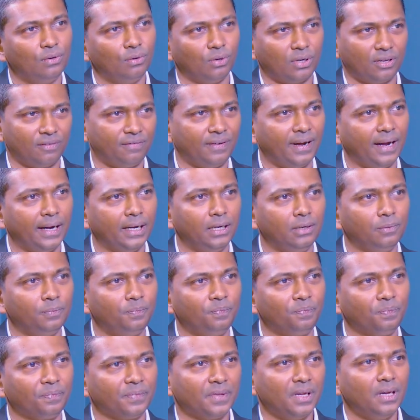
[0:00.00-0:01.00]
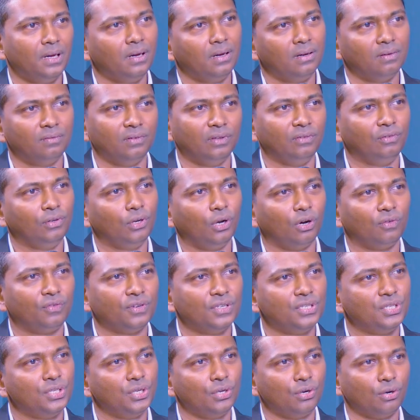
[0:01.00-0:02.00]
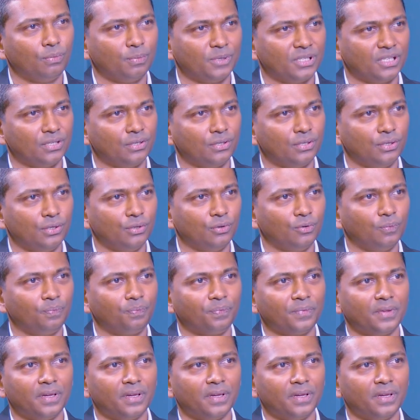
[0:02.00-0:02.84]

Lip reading: okay, fine, we will offer 0% to you.